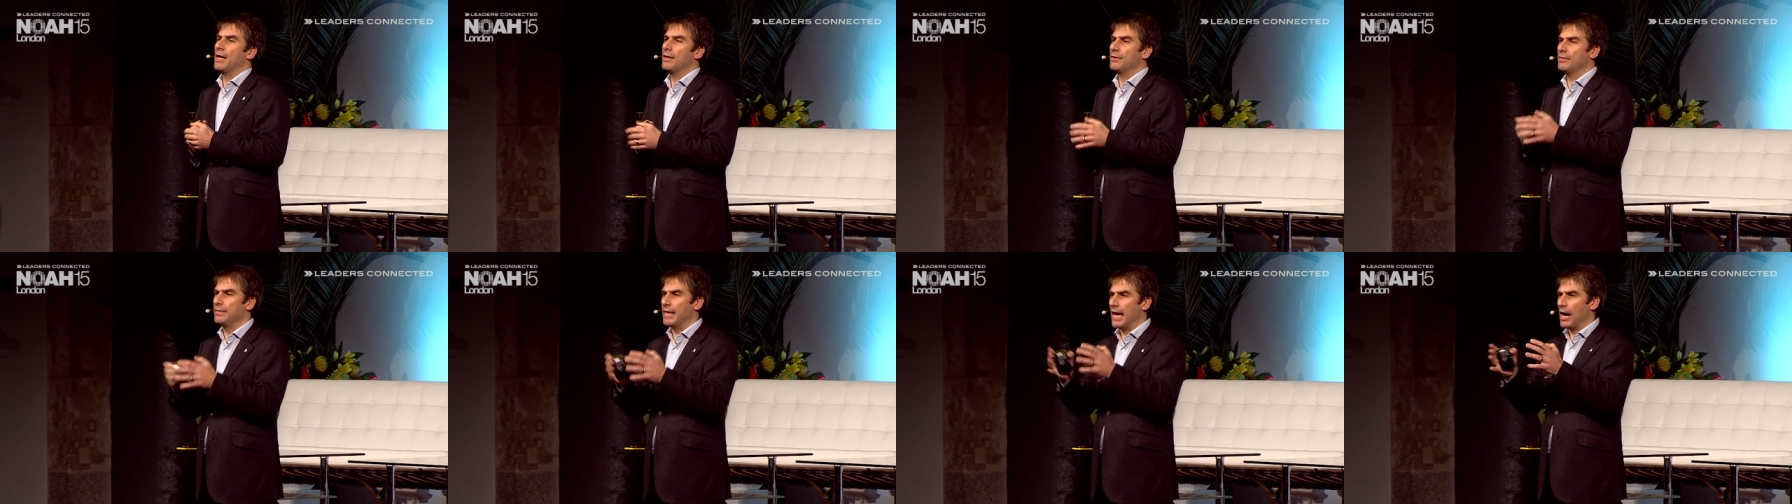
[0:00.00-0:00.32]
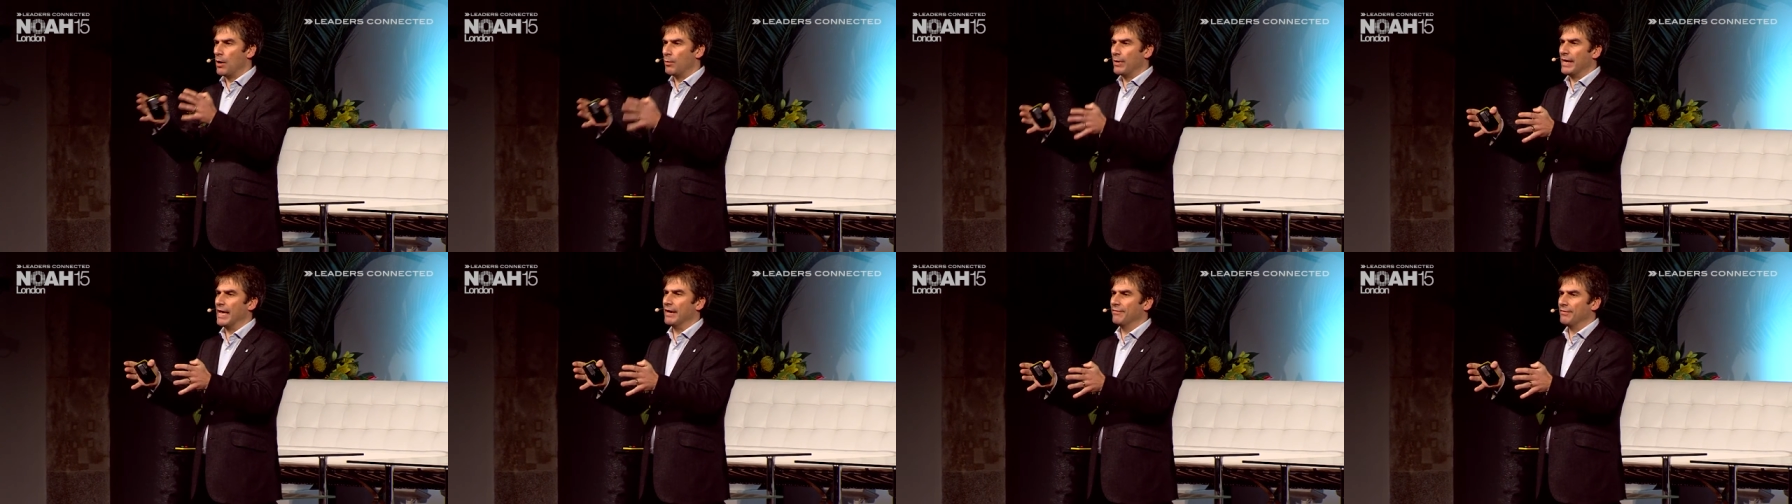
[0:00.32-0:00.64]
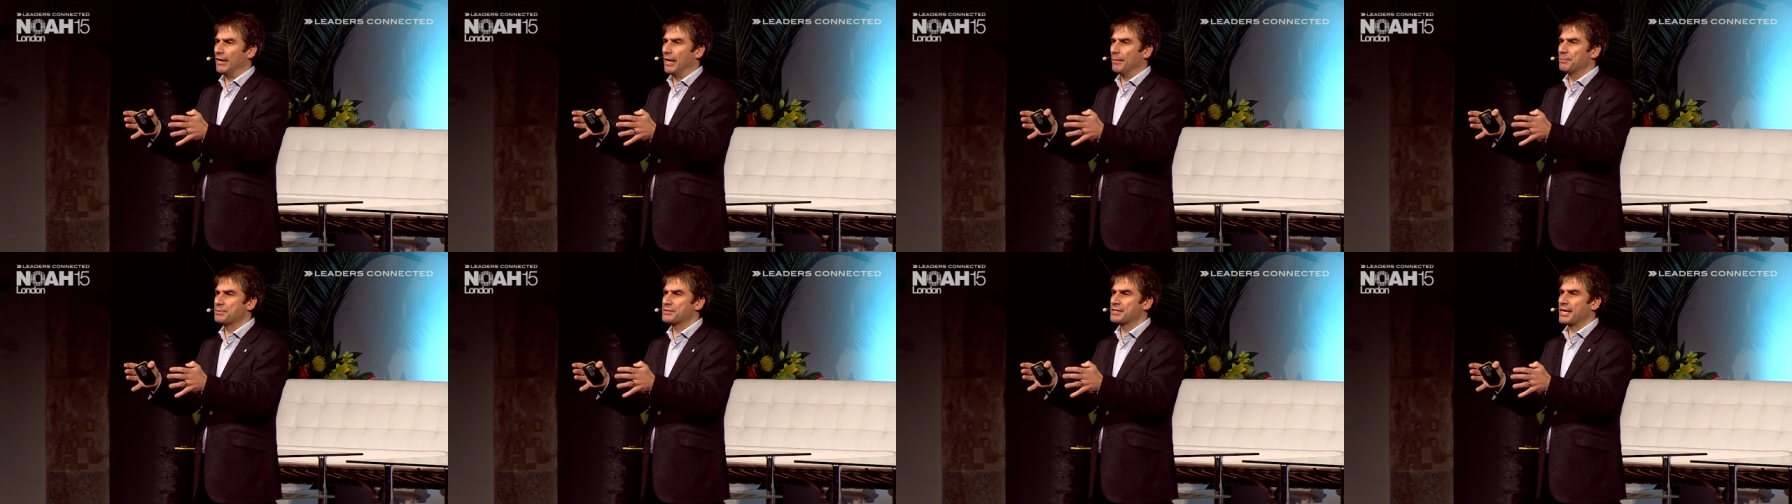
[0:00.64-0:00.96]
Now we have
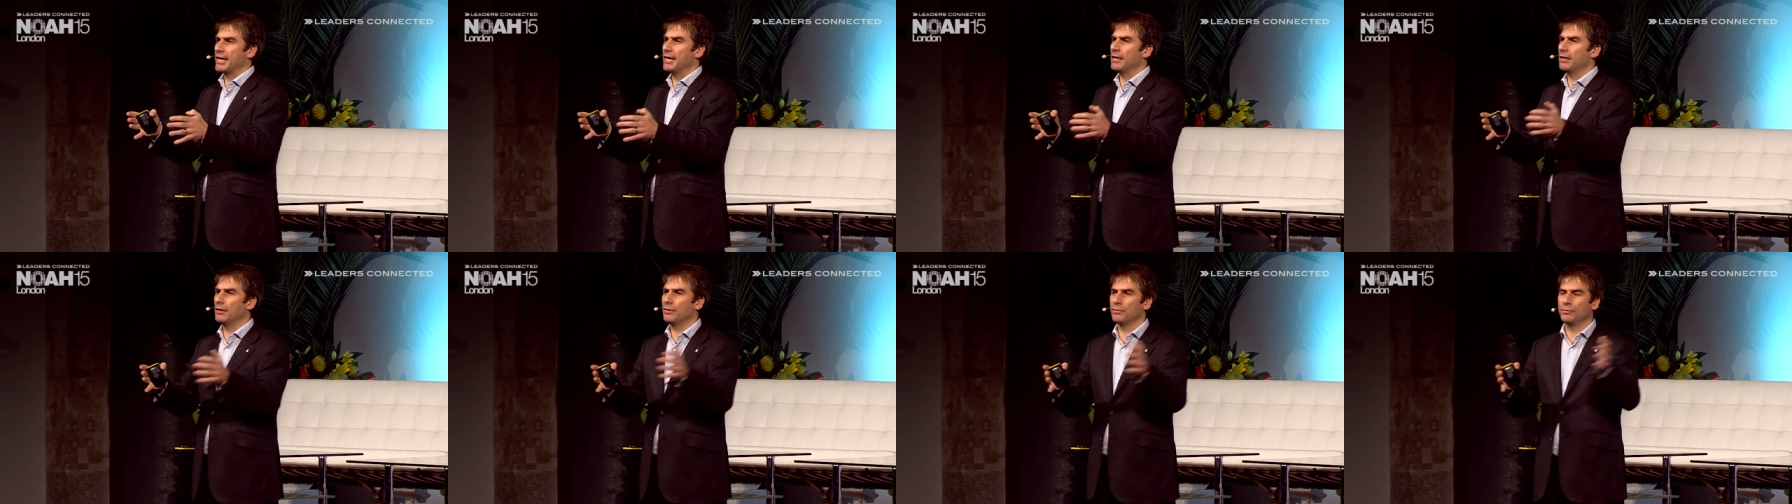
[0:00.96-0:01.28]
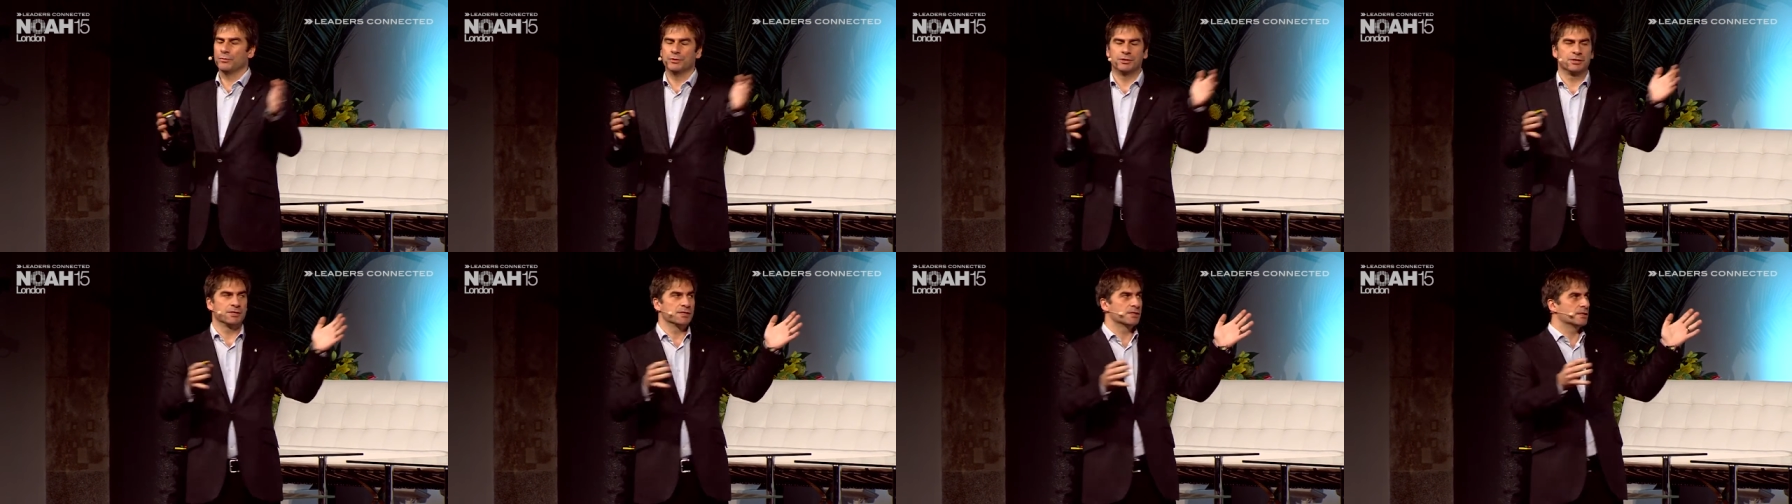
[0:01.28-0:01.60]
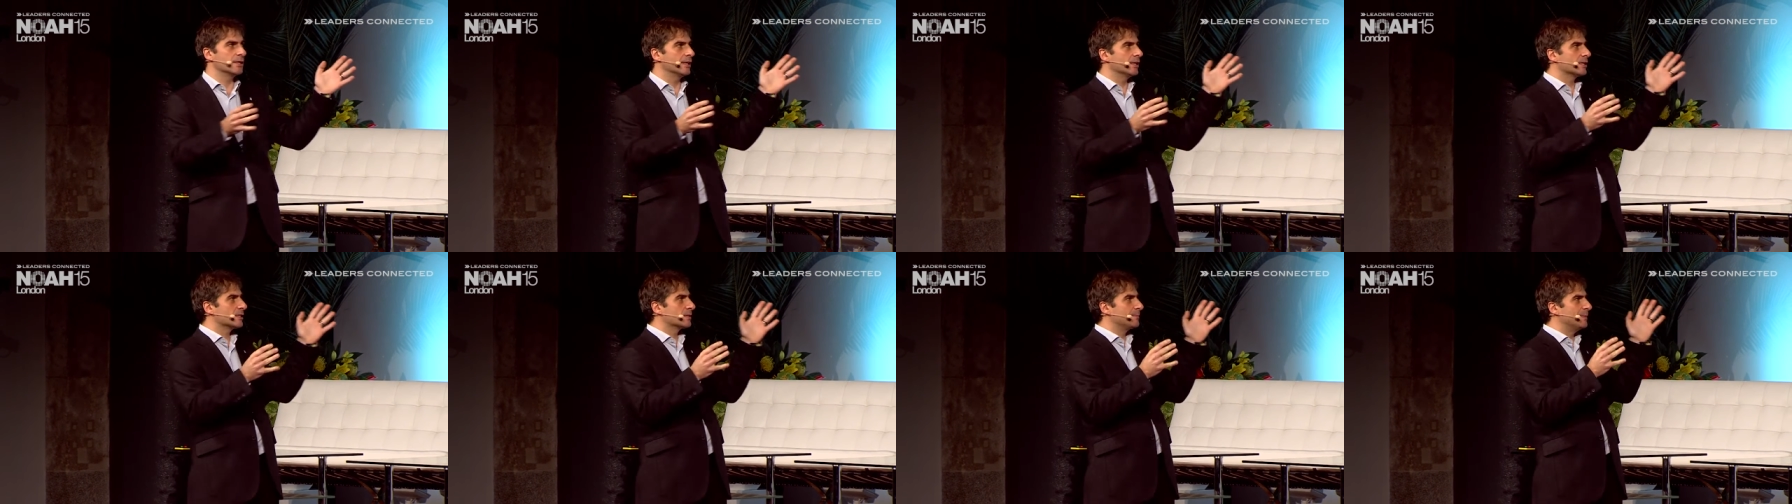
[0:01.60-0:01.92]
Upscale, which is
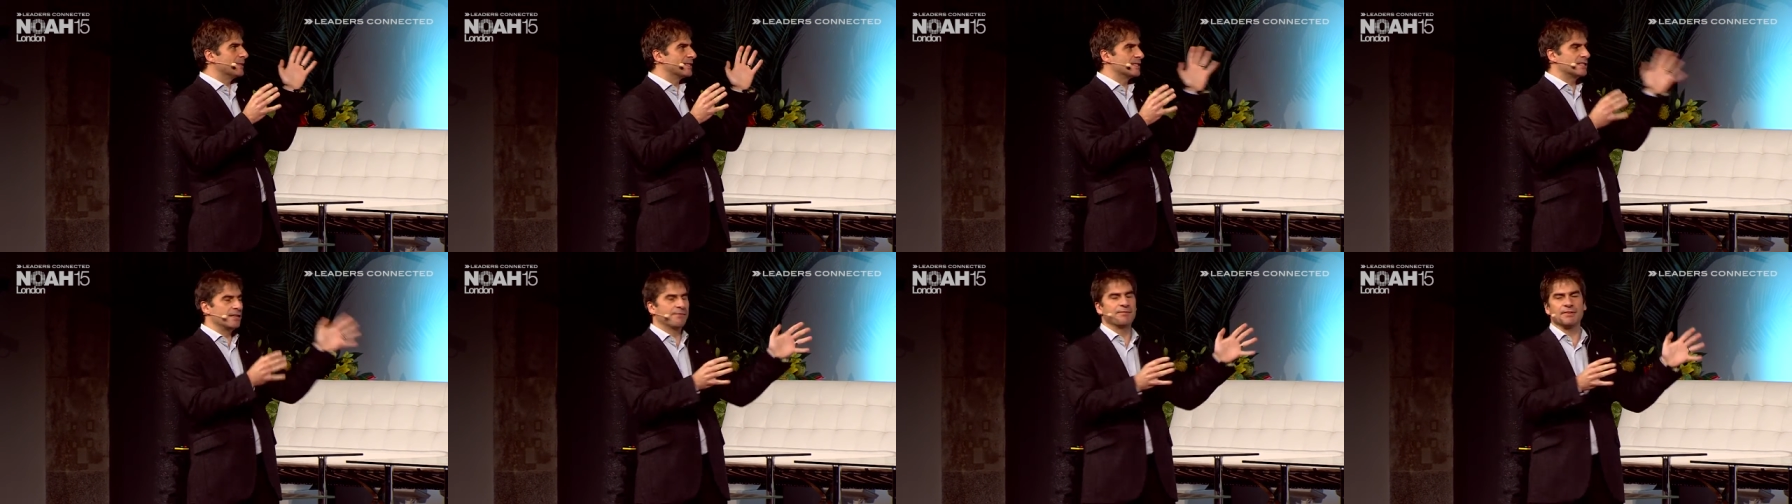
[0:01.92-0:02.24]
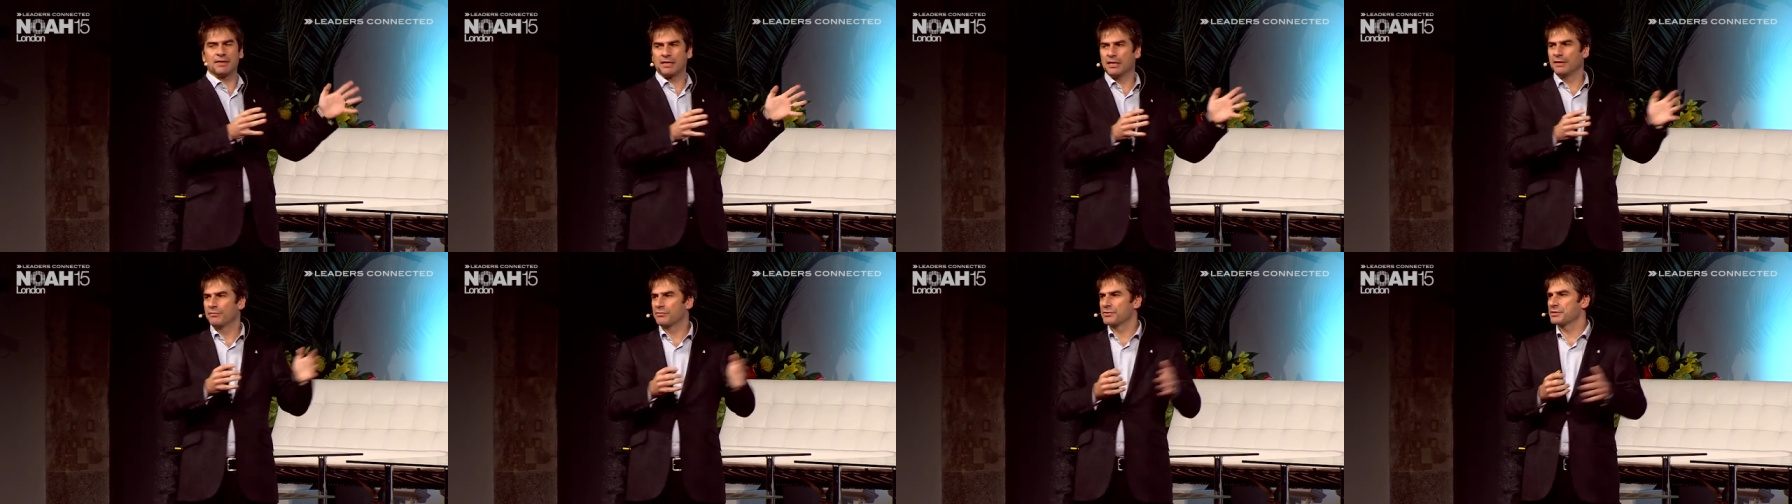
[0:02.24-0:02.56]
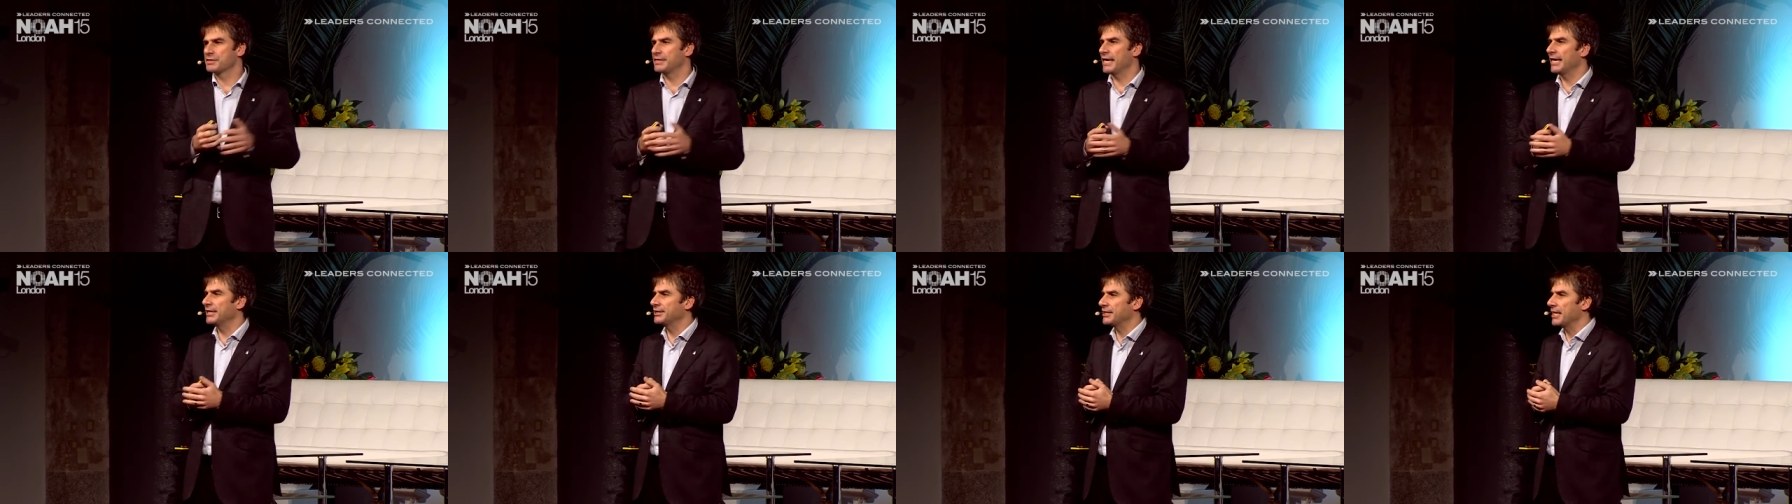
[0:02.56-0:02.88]
specifically for
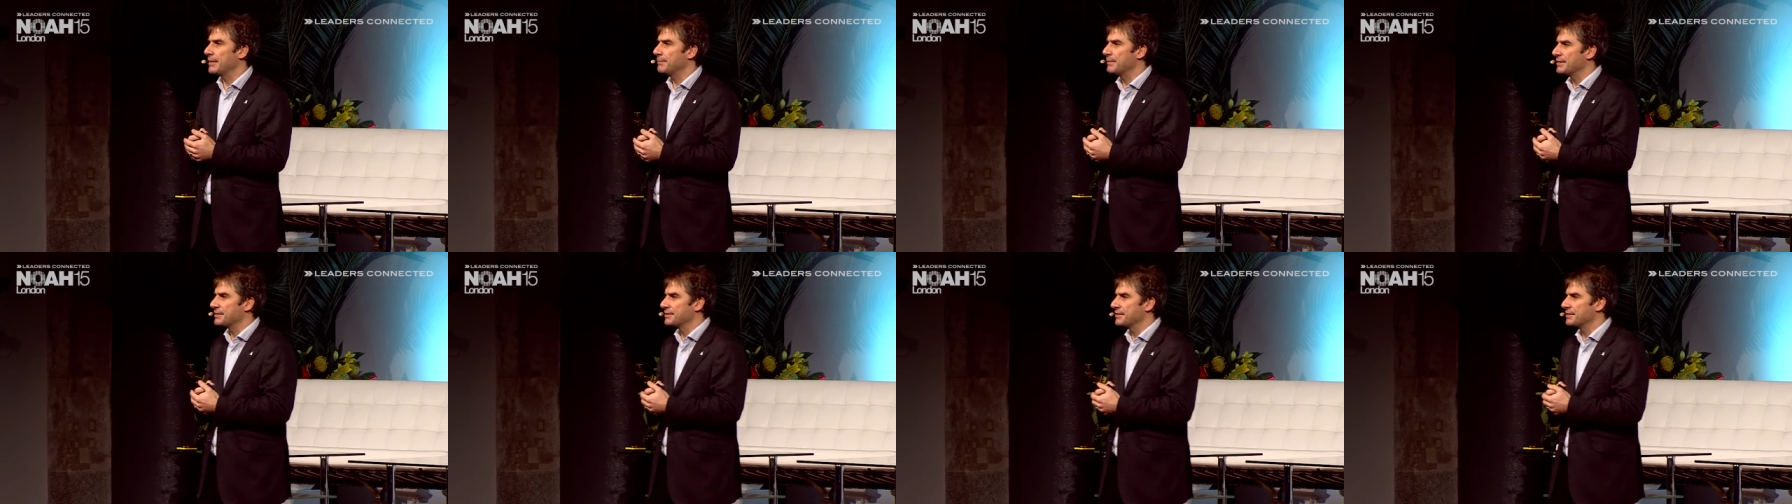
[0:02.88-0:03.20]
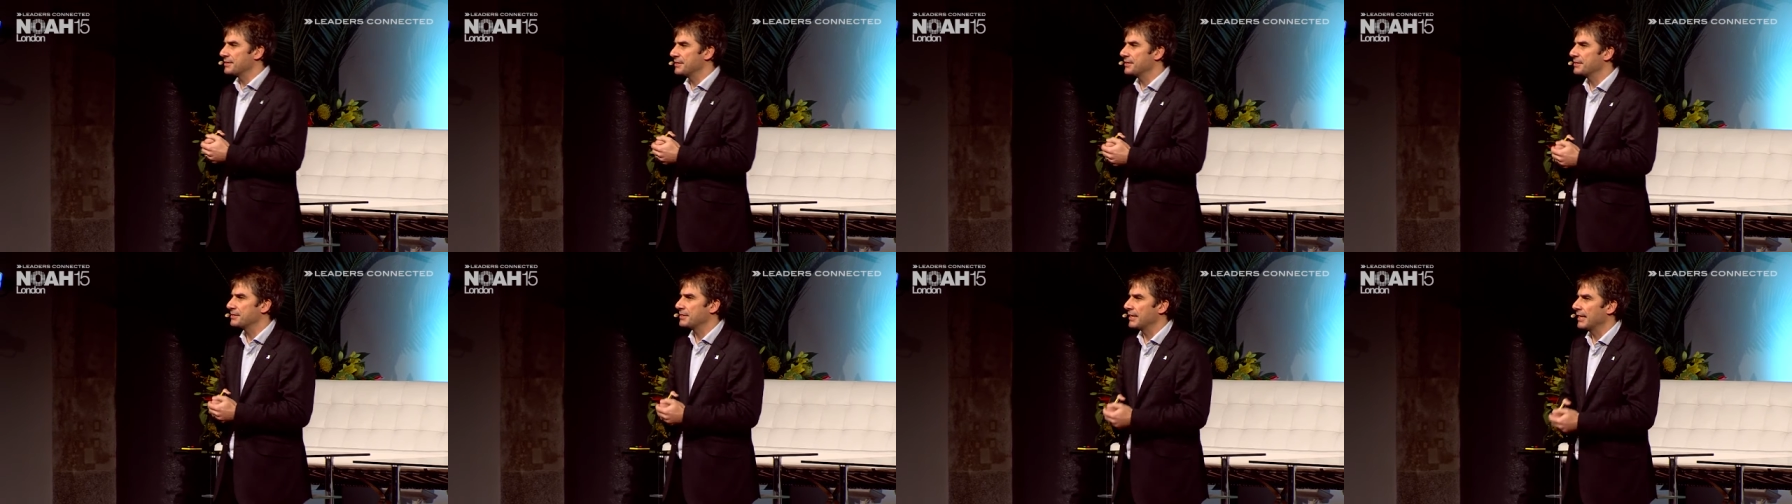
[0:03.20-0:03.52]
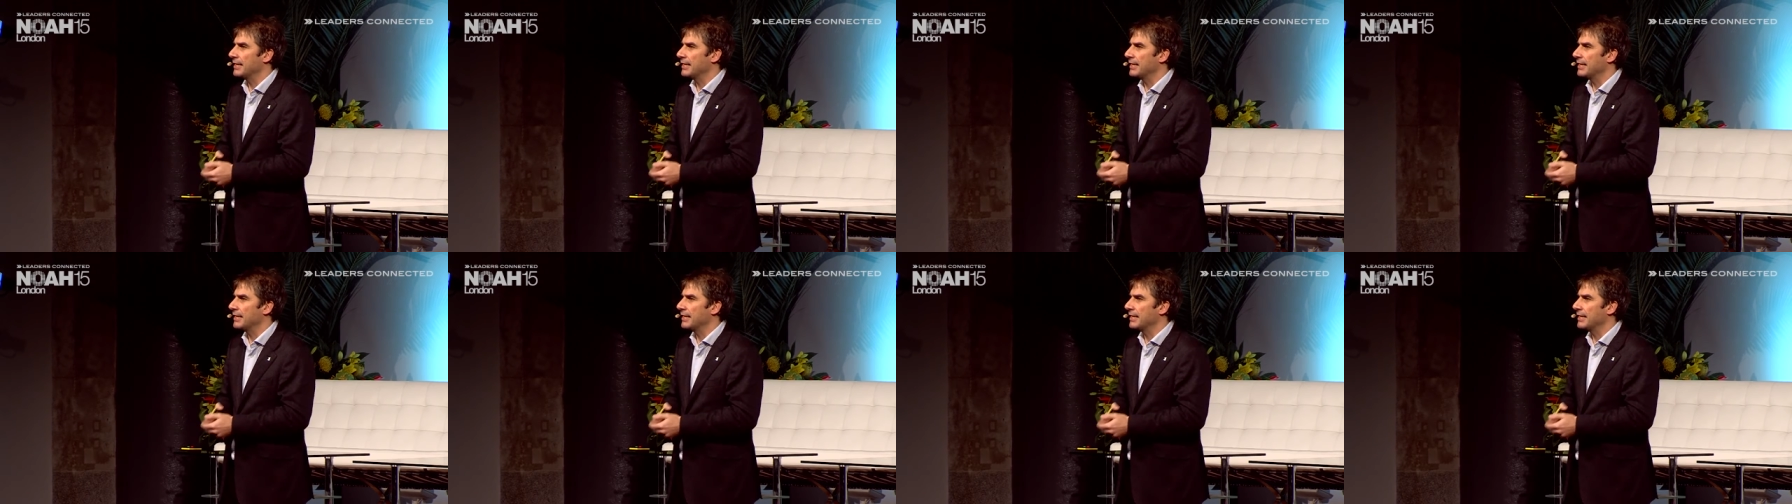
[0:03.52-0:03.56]
stage A businesses,